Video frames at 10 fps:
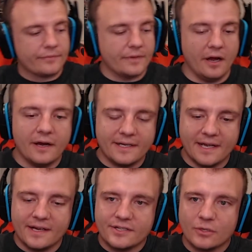All right,
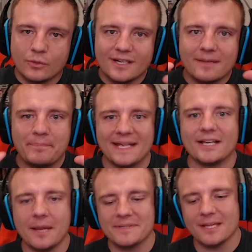guys, so we're going to
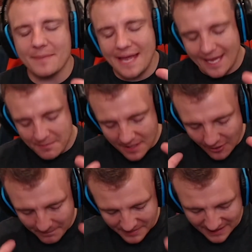pick up some
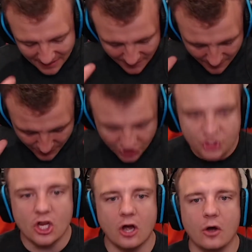MLB The
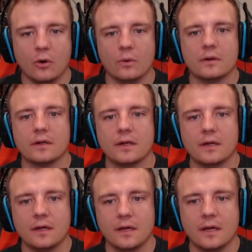Show.
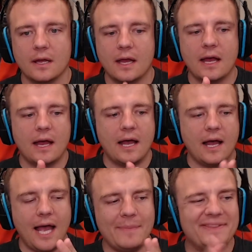
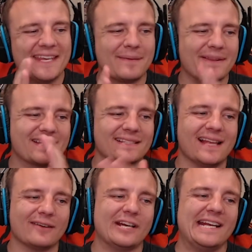I've been thinking about this a
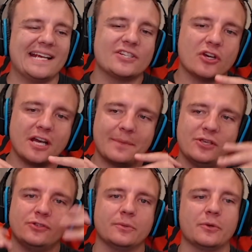lot, right? And I started out my
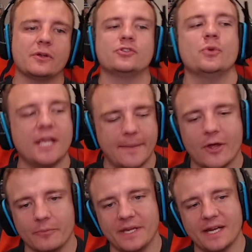YouTube career doing
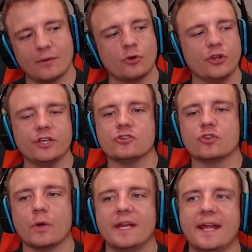MLB, and I really
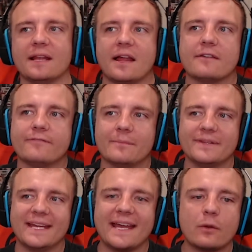enjoyed it. had a lot of fun, but
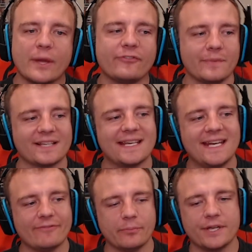then I got away from it because I
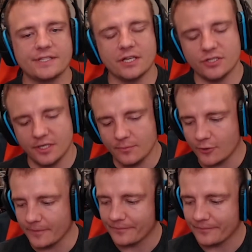didn't have a PlayStation anymore.